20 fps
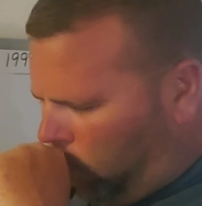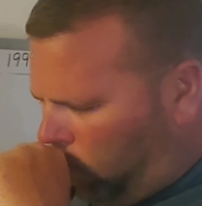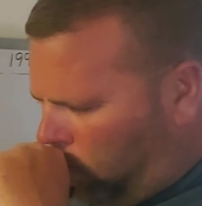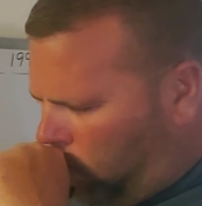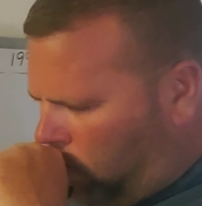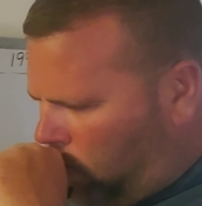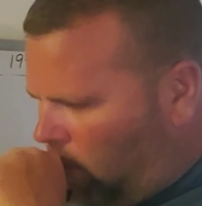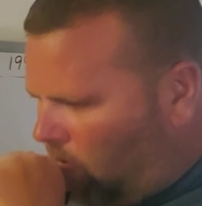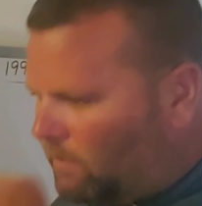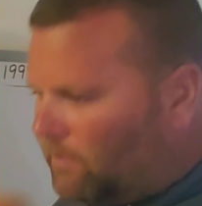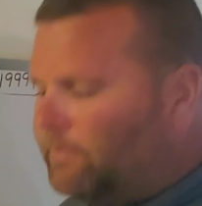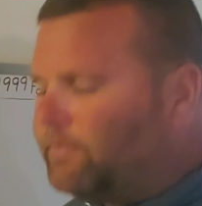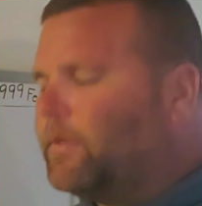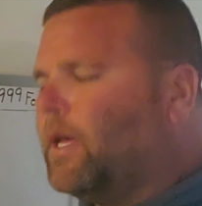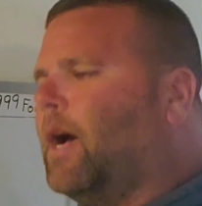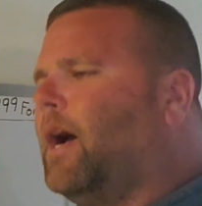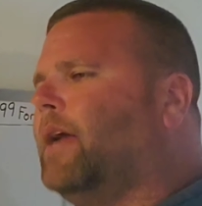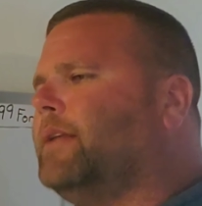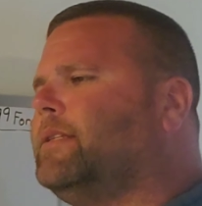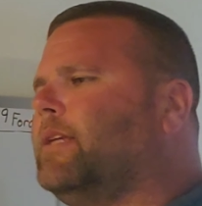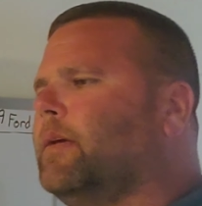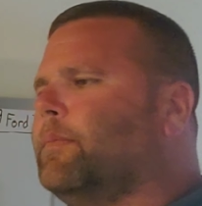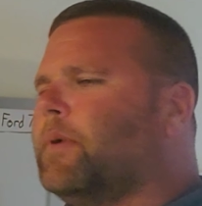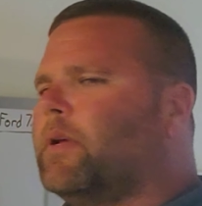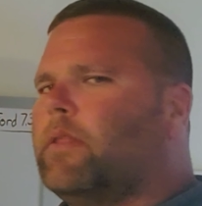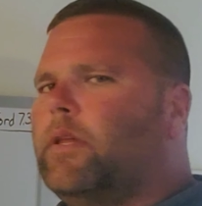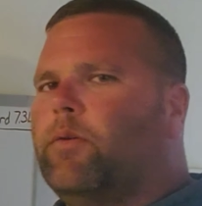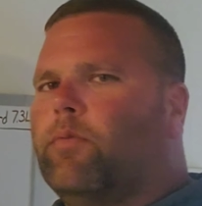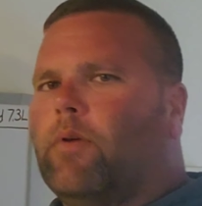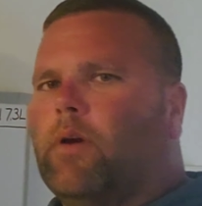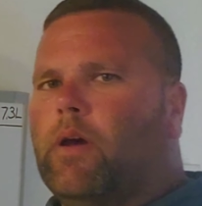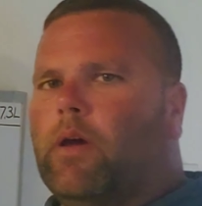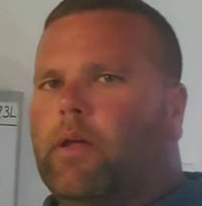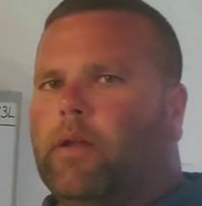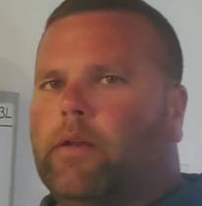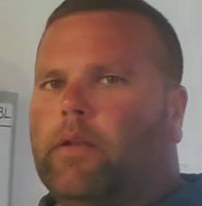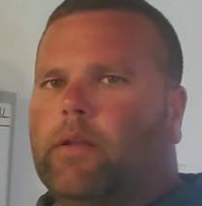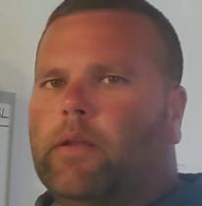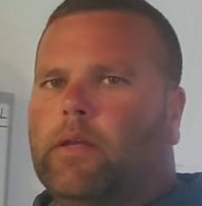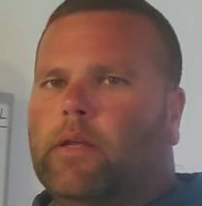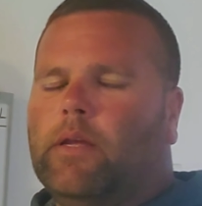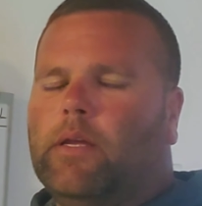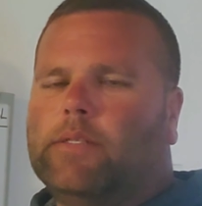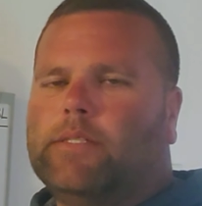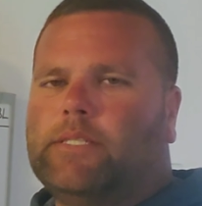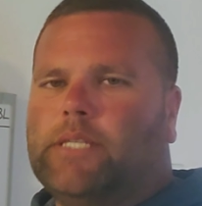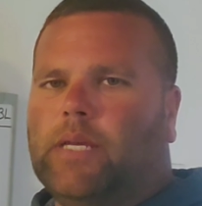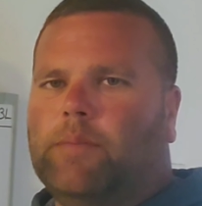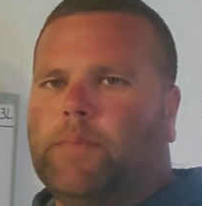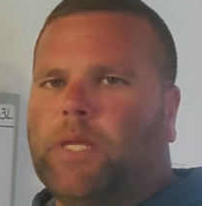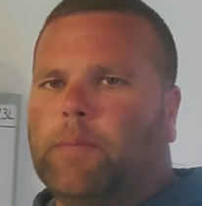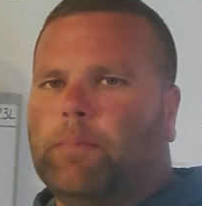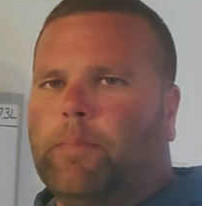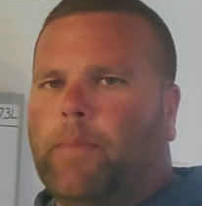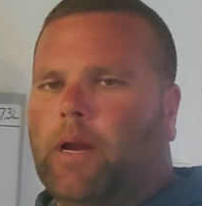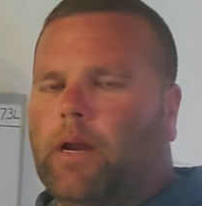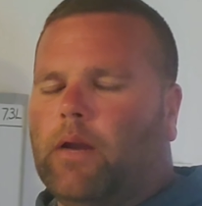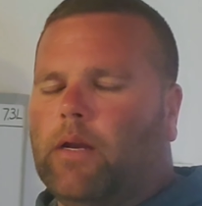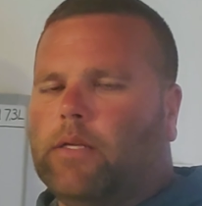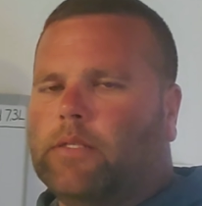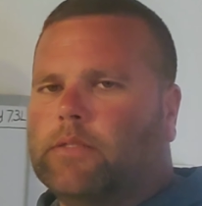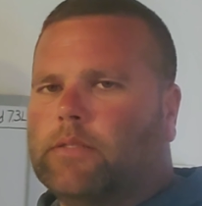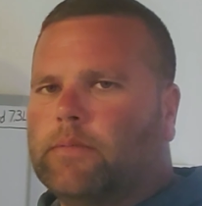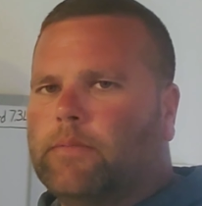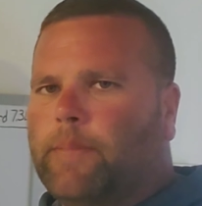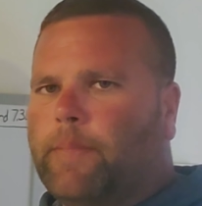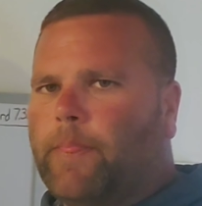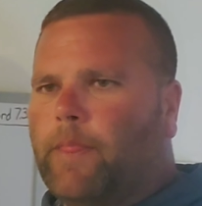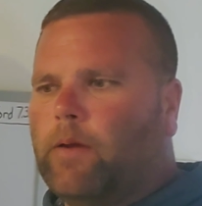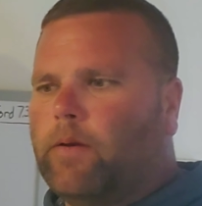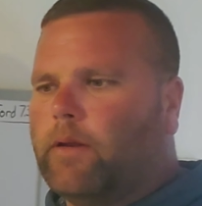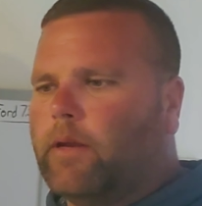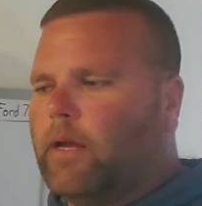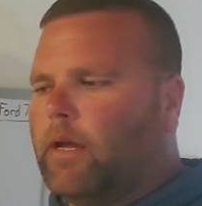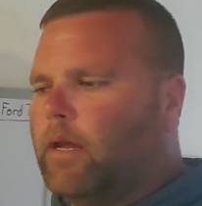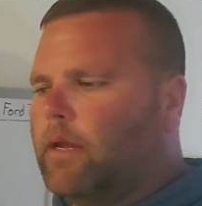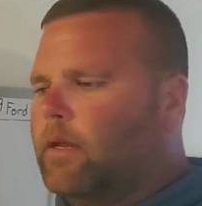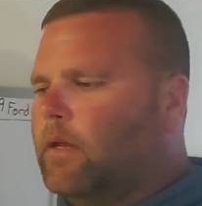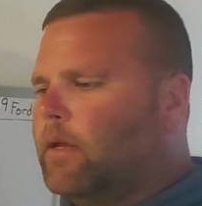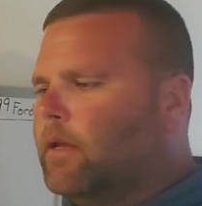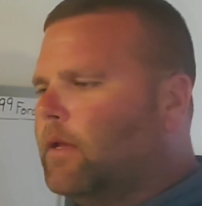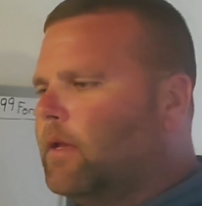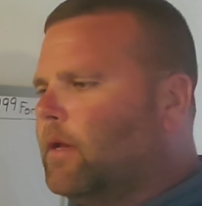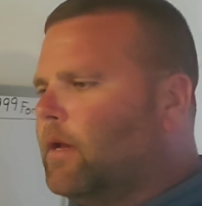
I typically run Timken bearings, okay?